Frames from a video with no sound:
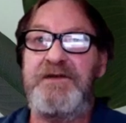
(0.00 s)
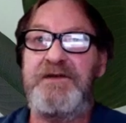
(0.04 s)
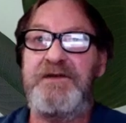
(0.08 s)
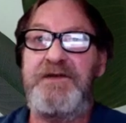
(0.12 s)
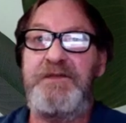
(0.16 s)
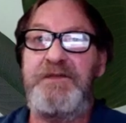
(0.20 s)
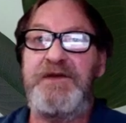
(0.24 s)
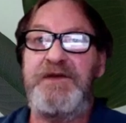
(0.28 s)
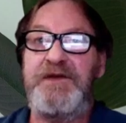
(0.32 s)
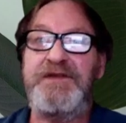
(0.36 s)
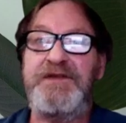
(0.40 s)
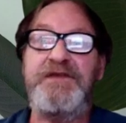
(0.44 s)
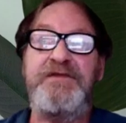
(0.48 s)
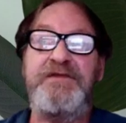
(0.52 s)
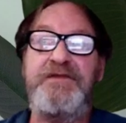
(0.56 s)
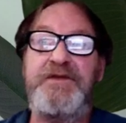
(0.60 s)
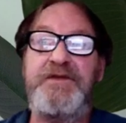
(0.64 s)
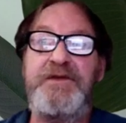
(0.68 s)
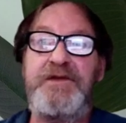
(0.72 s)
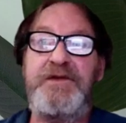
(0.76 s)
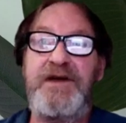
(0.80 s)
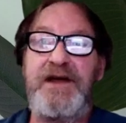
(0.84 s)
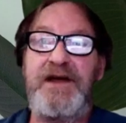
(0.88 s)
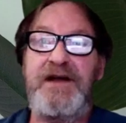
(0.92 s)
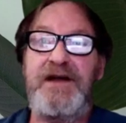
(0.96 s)
So he put some
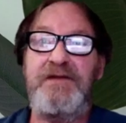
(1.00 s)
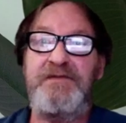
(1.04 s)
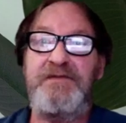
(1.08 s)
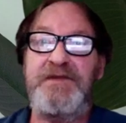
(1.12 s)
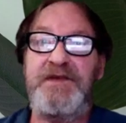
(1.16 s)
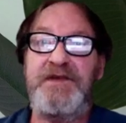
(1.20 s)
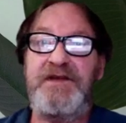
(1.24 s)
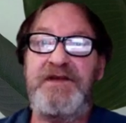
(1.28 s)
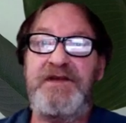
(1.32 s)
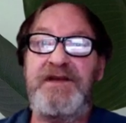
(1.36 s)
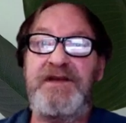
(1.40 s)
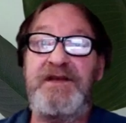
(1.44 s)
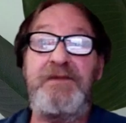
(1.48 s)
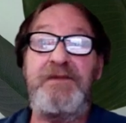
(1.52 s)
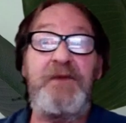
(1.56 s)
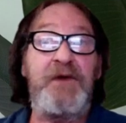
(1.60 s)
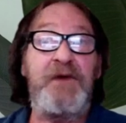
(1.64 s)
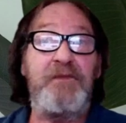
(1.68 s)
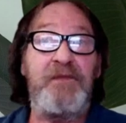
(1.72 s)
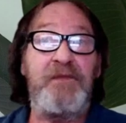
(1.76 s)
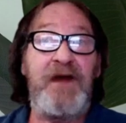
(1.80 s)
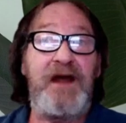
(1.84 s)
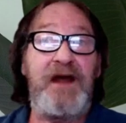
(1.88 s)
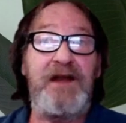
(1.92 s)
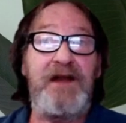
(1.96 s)
food items in, he
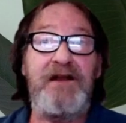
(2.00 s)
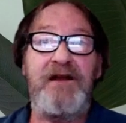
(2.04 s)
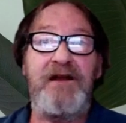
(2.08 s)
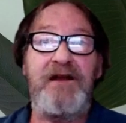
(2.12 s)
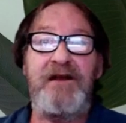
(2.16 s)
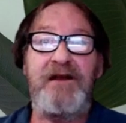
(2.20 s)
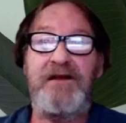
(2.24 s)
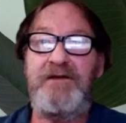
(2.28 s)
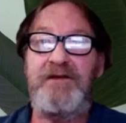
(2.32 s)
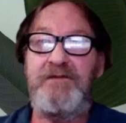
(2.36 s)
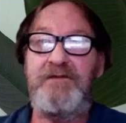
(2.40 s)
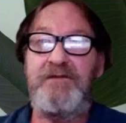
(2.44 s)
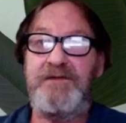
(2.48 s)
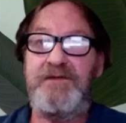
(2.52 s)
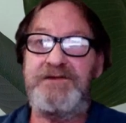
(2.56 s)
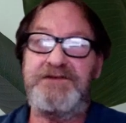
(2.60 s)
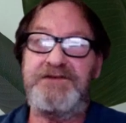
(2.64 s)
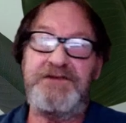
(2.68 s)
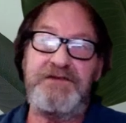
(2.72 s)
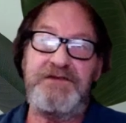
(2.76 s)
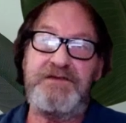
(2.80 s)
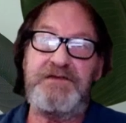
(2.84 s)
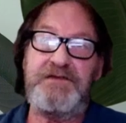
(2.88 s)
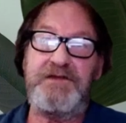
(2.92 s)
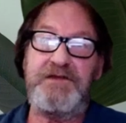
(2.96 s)
put mylar in,
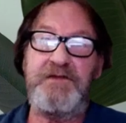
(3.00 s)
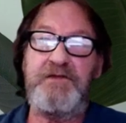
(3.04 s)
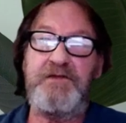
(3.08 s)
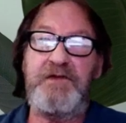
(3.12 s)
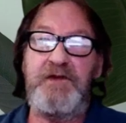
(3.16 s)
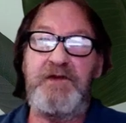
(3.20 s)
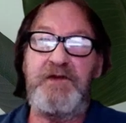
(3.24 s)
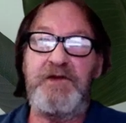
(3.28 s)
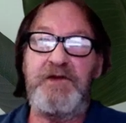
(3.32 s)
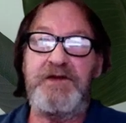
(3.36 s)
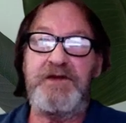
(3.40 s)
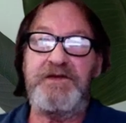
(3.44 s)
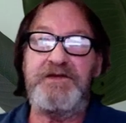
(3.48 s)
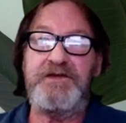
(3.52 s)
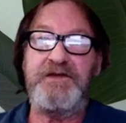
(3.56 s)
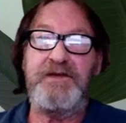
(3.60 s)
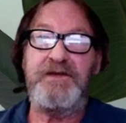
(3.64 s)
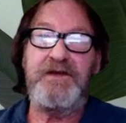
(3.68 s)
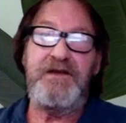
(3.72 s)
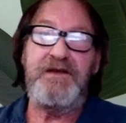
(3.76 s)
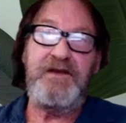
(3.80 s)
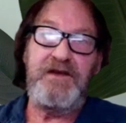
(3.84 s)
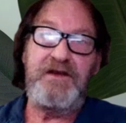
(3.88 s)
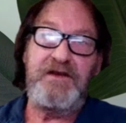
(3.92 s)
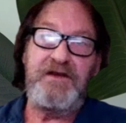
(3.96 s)
which is, of course,
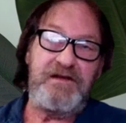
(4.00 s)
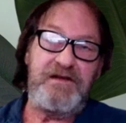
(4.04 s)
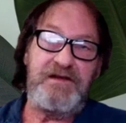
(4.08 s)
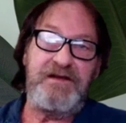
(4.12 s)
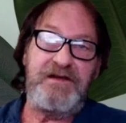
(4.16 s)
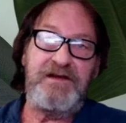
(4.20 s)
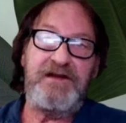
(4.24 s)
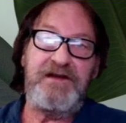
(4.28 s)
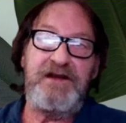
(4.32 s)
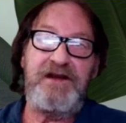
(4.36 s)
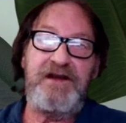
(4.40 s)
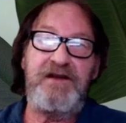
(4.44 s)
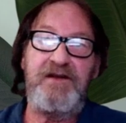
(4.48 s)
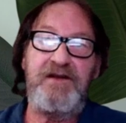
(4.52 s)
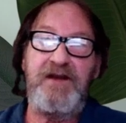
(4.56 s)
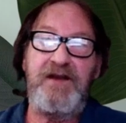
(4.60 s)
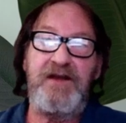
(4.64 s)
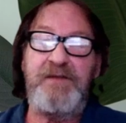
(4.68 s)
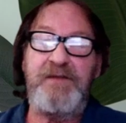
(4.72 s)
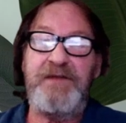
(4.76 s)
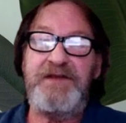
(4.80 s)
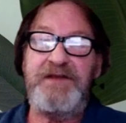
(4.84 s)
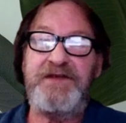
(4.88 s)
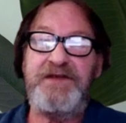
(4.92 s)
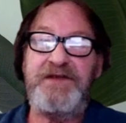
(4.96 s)
the entire
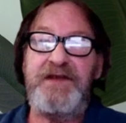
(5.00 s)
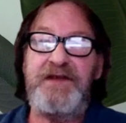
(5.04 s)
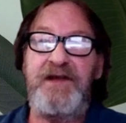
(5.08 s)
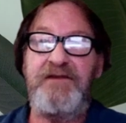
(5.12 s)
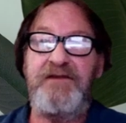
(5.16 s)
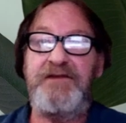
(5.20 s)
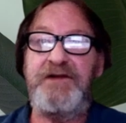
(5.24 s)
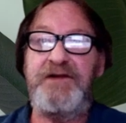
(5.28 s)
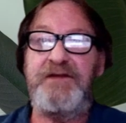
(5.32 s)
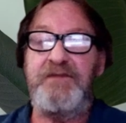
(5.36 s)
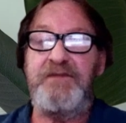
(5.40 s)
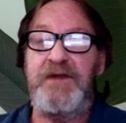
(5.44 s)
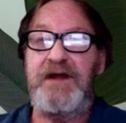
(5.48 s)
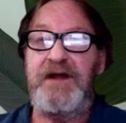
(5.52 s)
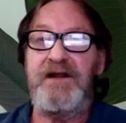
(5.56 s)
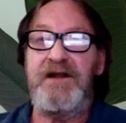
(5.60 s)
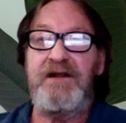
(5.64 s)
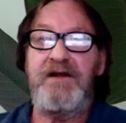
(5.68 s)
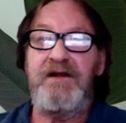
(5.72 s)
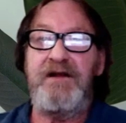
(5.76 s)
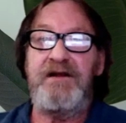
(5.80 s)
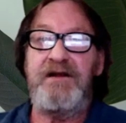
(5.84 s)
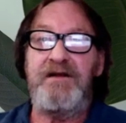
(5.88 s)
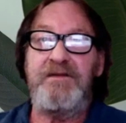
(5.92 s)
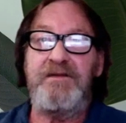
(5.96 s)
lem is covered in
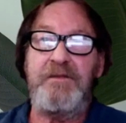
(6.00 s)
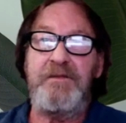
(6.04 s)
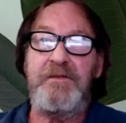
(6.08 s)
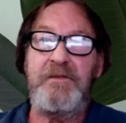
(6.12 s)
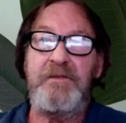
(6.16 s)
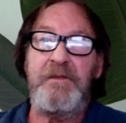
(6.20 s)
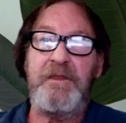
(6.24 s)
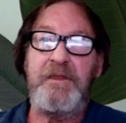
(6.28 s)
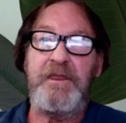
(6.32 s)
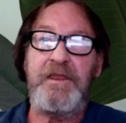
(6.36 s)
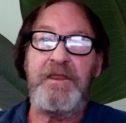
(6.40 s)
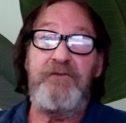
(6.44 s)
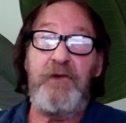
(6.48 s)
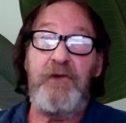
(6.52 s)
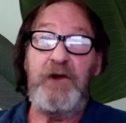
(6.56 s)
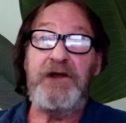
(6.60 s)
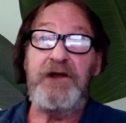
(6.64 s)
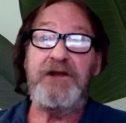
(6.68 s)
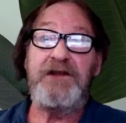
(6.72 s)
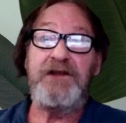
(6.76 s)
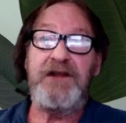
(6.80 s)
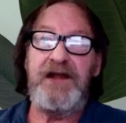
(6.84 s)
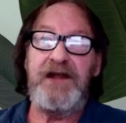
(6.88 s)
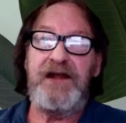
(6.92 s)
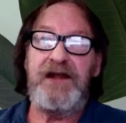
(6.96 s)
mylar.
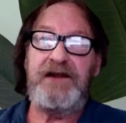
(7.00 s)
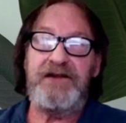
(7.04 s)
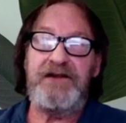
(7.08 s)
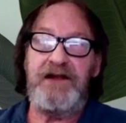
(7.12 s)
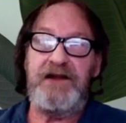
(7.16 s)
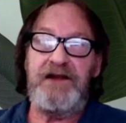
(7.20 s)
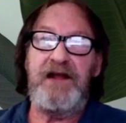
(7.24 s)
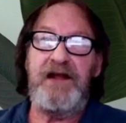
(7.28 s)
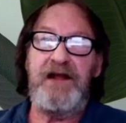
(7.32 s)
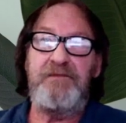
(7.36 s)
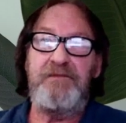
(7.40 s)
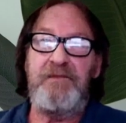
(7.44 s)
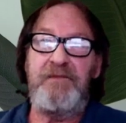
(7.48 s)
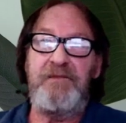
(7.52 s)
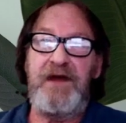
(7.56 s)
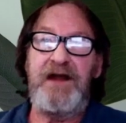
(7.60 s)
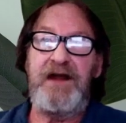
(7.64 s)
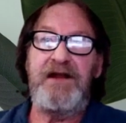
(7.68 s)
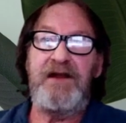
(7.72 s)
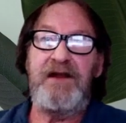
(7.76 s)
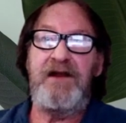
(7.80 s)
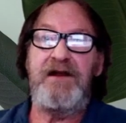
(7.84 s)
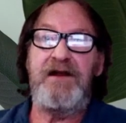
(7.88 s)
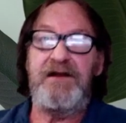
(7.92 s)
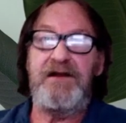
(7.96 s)
Foil-lined
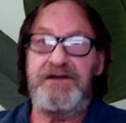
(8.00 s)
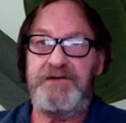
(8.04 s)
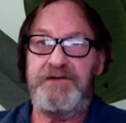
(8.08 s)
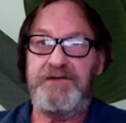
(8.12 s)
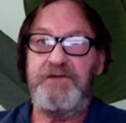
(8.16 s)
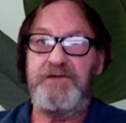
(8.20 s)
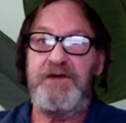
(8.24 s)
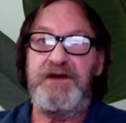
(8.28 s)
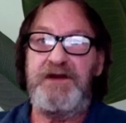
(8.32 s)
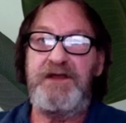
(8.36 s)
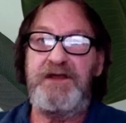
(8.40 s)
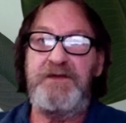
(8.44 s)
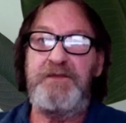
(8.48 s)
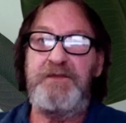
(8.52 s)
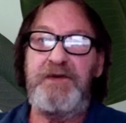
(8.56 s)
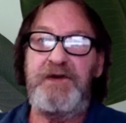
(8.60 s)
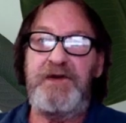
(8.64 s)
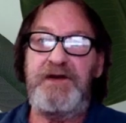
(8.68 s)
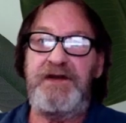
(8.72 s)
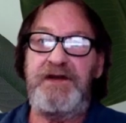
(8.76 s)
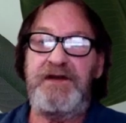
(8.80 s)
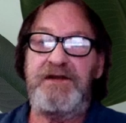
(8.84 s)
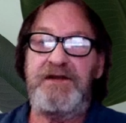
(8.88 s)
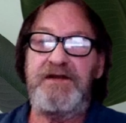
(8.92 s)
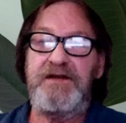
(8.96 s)
mylar is what he
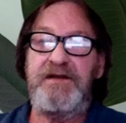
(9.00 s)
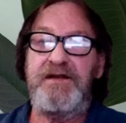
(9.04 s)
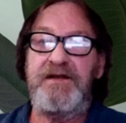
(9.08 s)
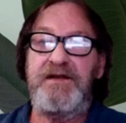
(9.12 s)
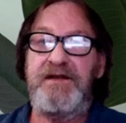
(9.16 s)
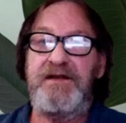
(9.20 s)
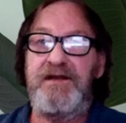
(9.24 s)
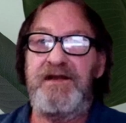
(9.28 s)
put in.